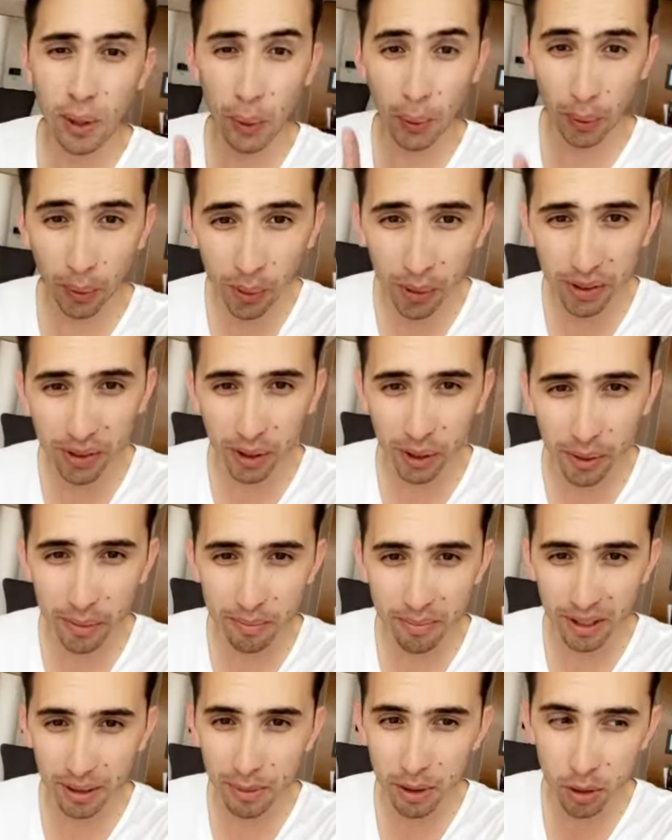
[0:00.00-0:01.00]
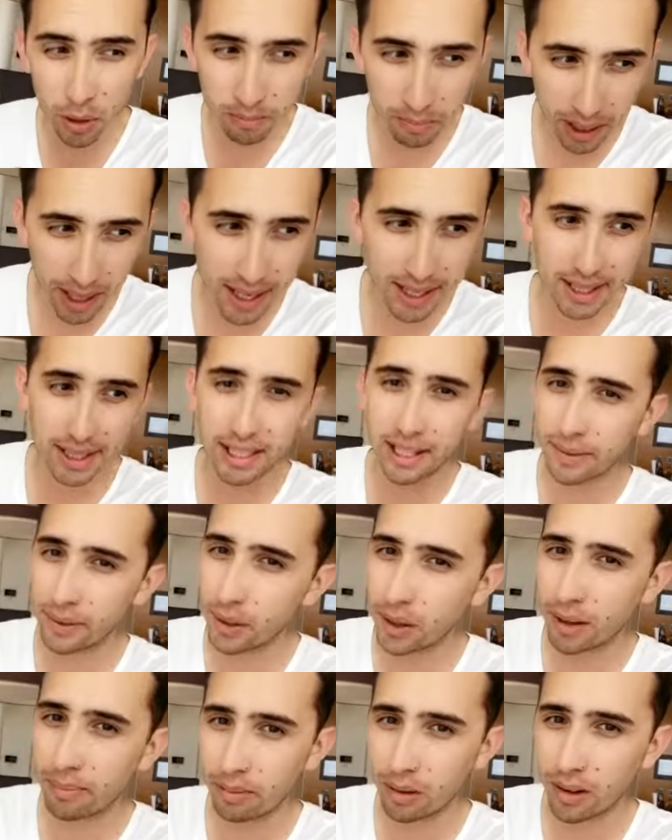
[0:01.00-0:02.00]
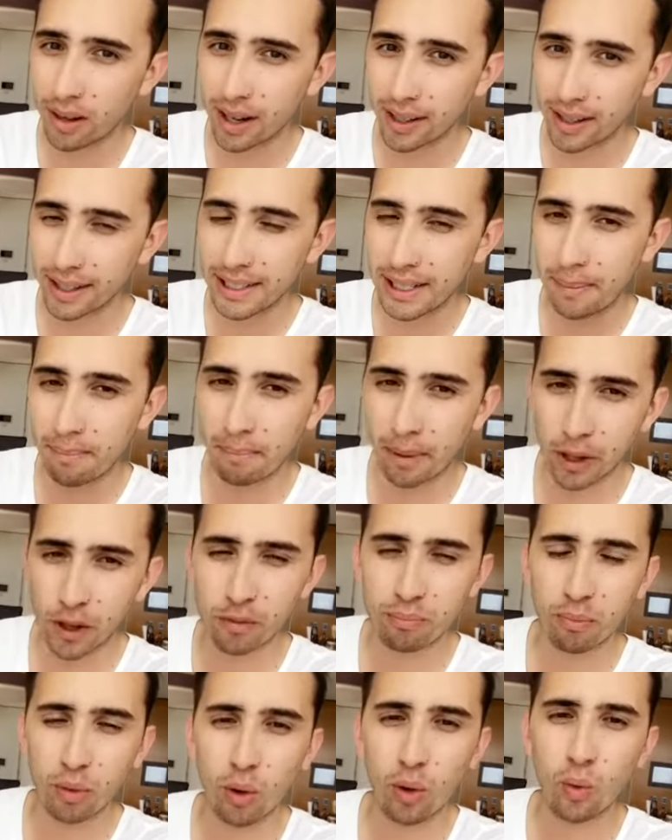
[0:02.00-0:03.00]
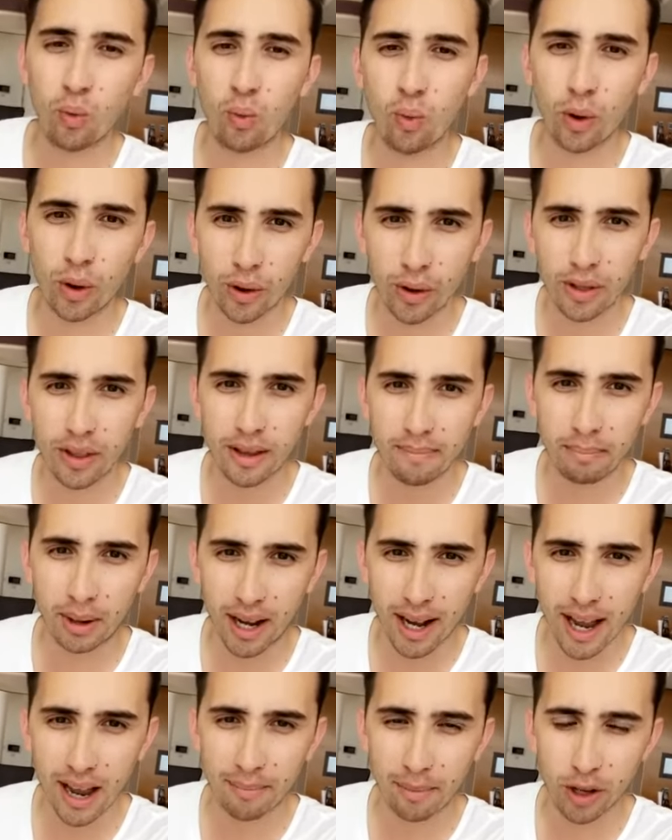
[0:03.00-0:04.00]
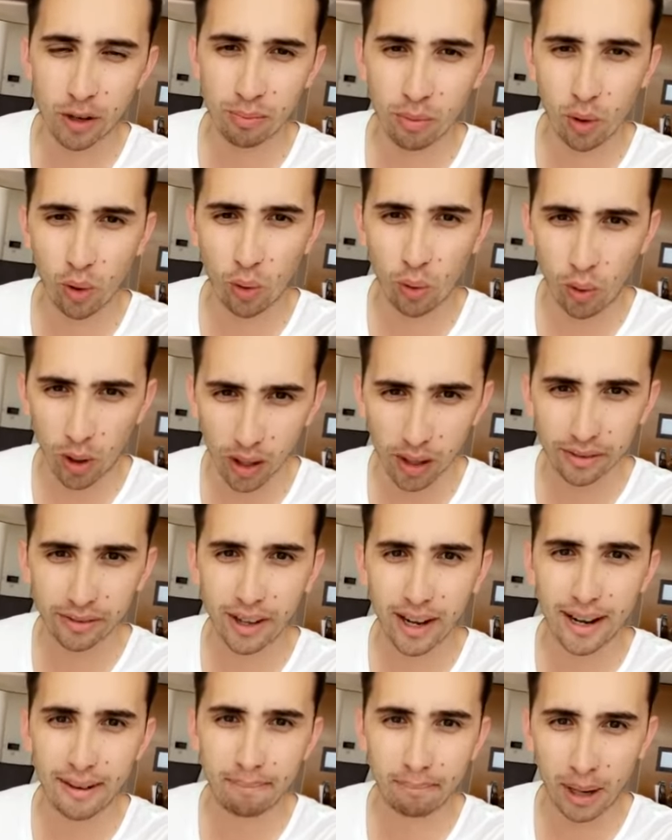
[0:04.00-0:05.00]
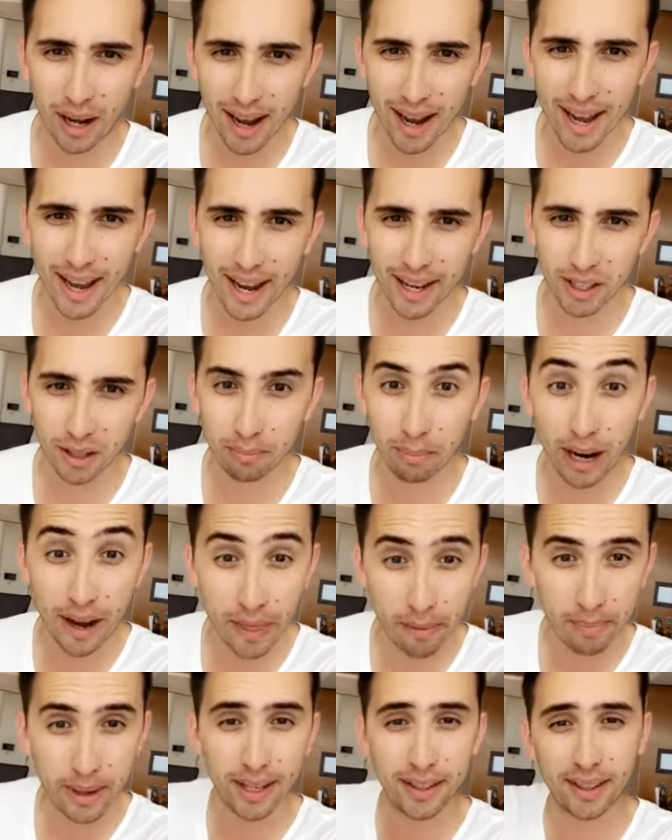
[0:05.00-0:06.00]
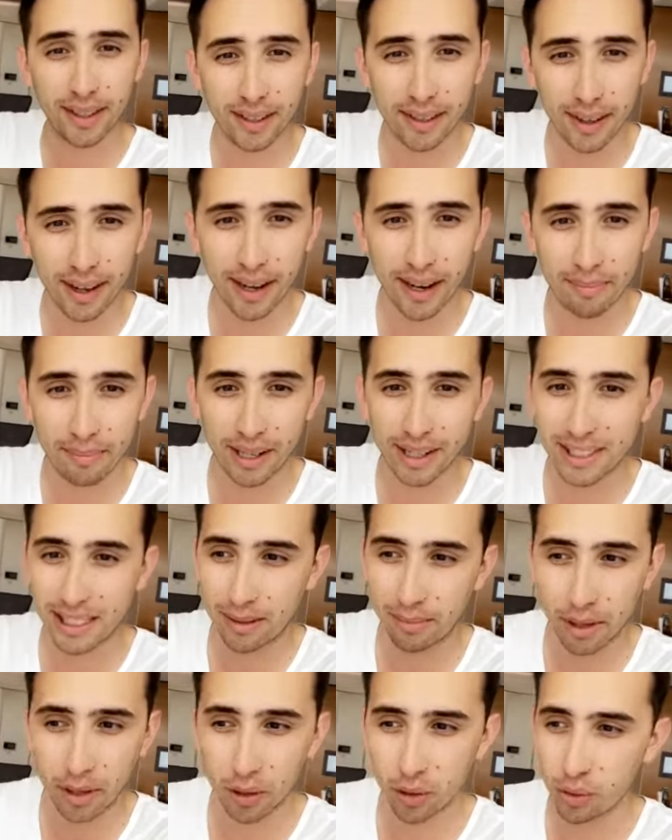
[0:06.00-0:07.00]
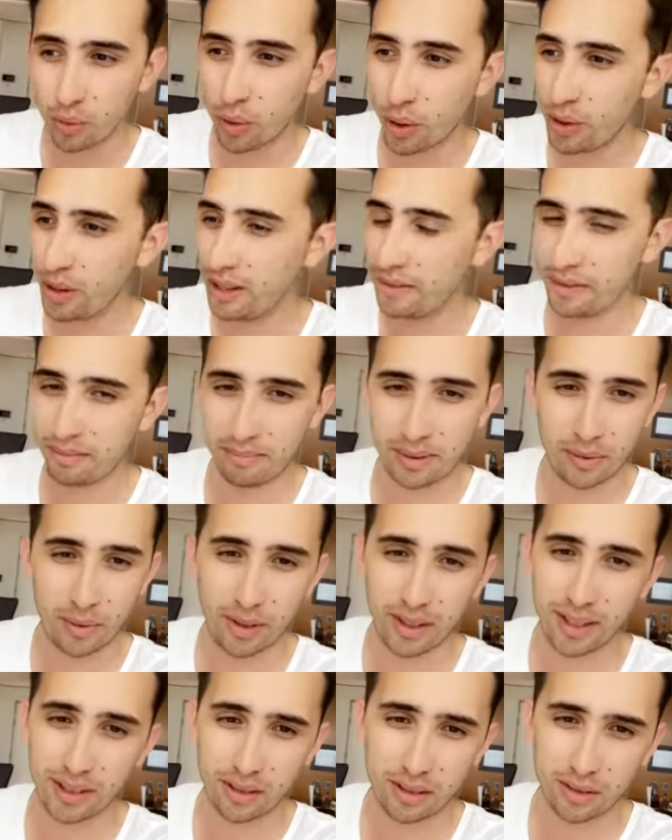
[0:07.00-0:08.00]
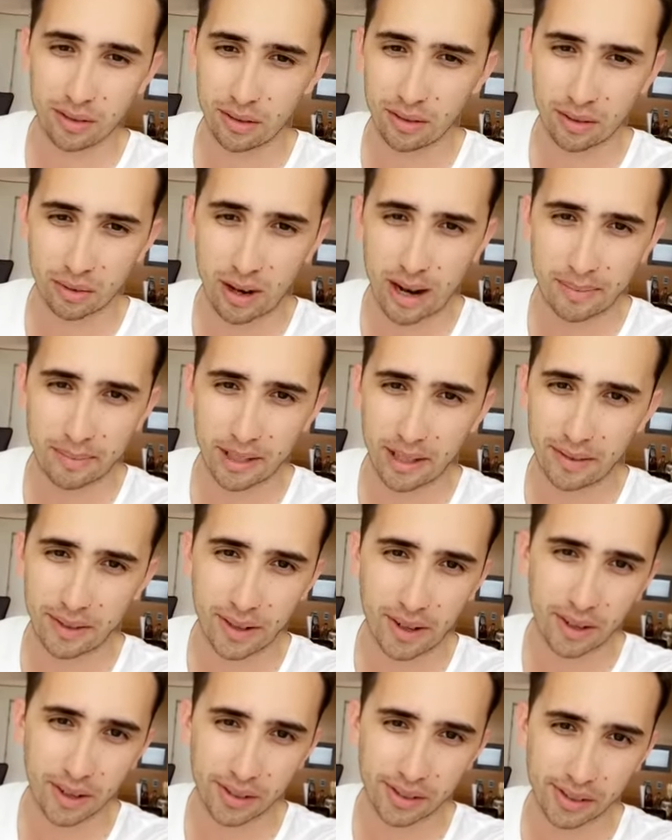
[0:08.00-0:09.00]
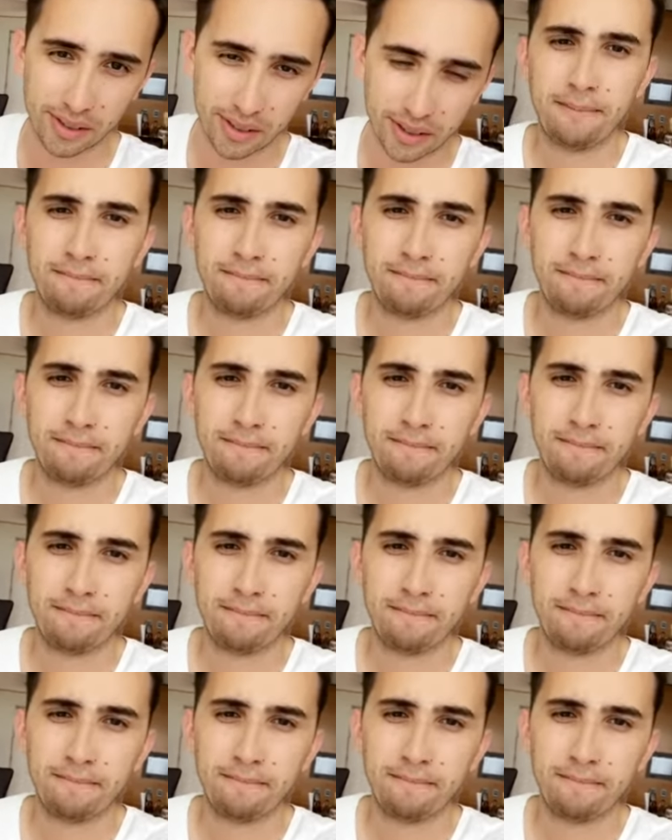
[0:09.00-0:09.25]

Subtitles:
Also, someone who buys a $7 product is a much more worthy buyer, much more qualified buyer to buy the big ticket item than someone who won't even be willing to swipe $7.